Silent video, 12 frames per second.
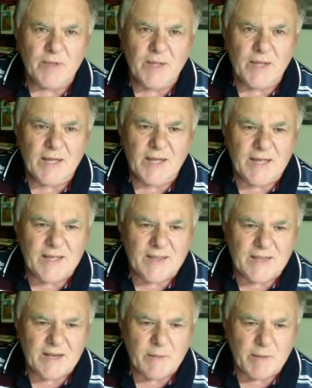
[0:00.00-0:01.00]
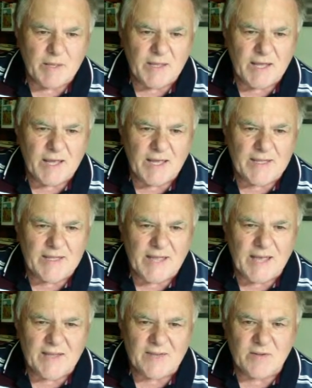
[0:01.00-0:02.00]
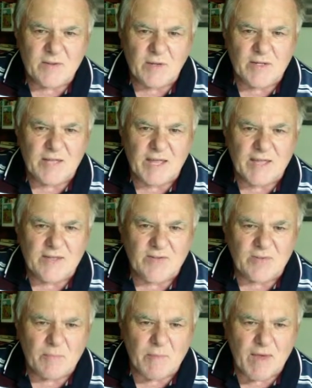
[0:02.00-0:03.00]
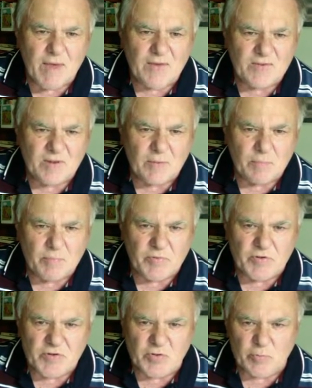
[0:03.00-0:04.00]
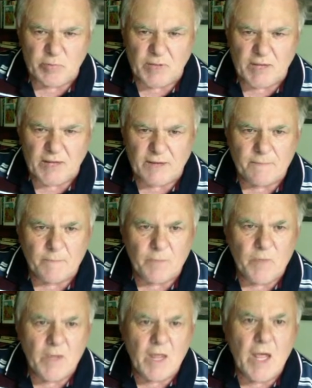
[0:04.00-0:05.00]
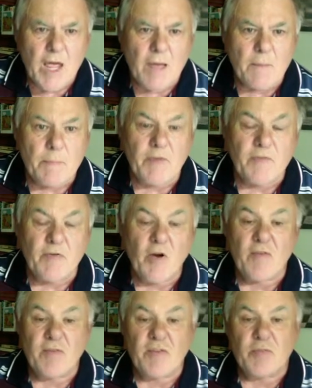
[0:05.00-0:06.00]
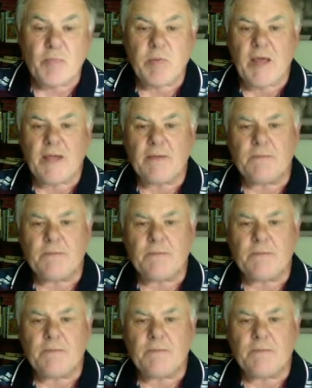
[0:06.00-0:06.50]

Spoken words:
That'd be Anand. Anand is the master positional player. b5 is played.